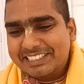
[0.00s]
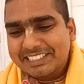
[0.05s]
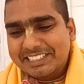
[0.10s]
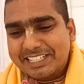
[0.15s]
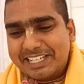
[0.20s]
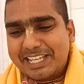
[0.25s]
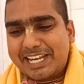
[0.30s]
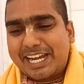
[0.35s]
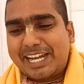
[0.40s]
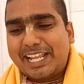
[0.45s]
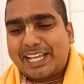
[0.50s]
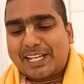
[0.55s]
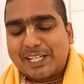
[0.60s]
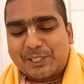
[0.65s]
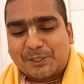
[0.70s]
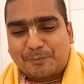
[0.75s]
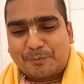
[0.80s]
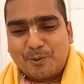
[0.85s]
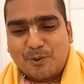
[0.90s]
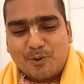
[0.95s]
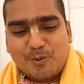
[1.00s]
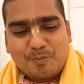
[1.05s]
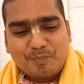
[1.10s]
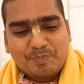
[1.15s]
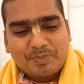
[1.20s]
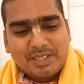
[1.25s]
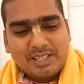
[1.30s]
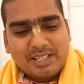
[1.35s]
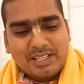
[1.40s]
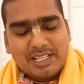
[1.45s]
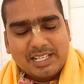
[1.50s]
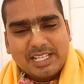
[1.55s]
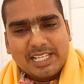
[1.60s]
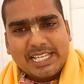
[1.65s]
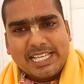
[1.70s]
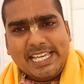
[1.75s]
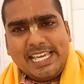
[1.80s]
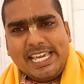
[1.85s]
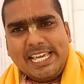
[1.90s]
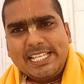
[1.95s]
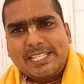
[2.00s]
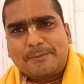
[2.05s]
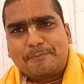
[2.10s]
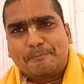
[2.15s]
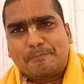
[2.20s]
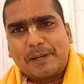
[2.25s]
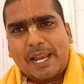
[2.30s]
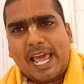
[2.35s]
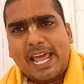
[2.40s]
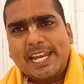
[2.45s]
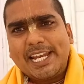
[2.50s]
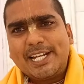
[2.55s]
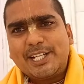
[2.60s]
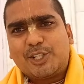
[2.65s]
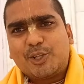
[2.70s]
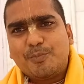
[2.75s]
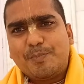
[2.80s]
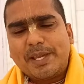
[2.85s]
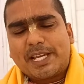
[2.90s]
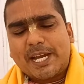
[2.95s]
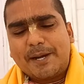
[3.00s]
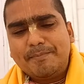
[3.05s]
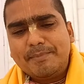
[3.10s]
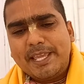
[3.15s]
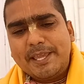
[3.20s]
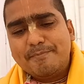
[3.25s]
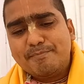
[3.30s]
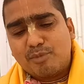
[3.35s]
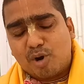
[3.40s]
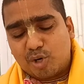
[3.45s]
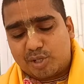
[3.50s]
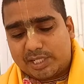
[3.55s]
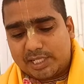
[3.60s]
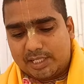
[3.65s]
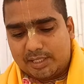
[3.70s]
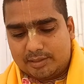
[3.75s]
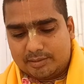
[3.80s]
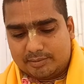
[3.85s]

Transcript: Hiranyakashipu, he is planning to become immortal.